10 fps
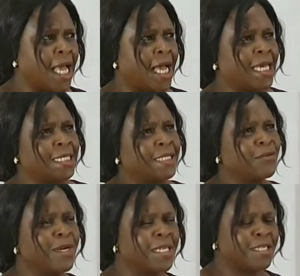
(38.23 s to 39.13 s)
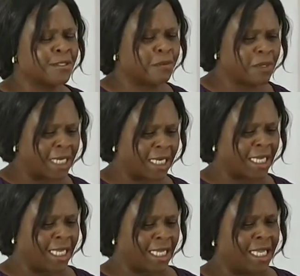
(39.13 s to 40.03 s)
And when he spoke,
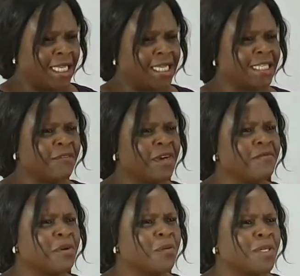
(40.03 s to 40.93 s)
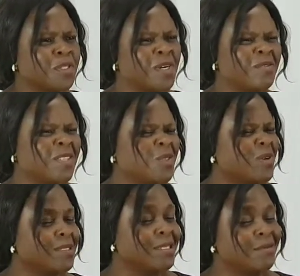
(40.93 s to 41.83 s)
he said, you have a question. I wanted
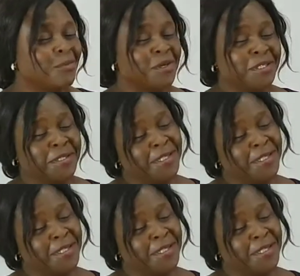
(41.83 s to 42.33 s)
to ask other boys.